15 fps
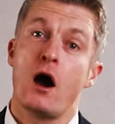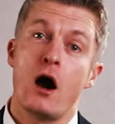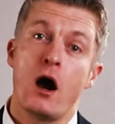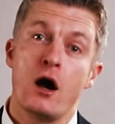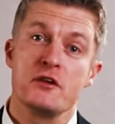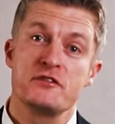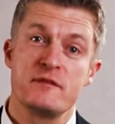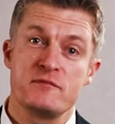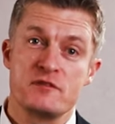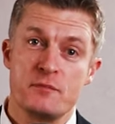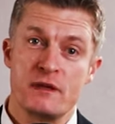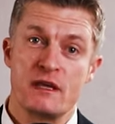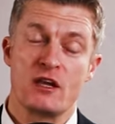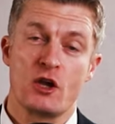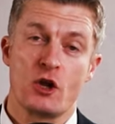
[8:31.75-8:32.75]
Ask them to
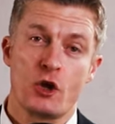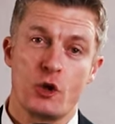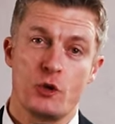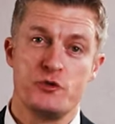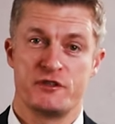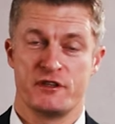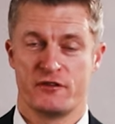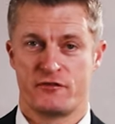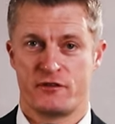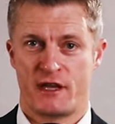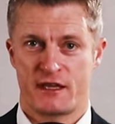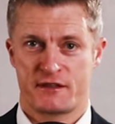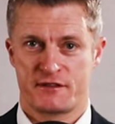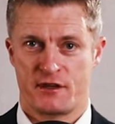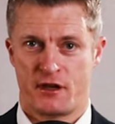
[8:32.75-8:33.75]
be inclusive
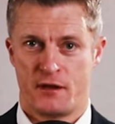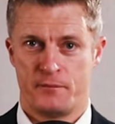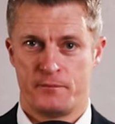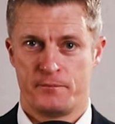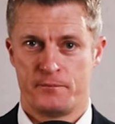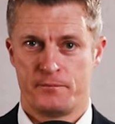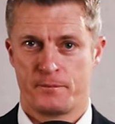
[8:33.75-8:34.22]
next time.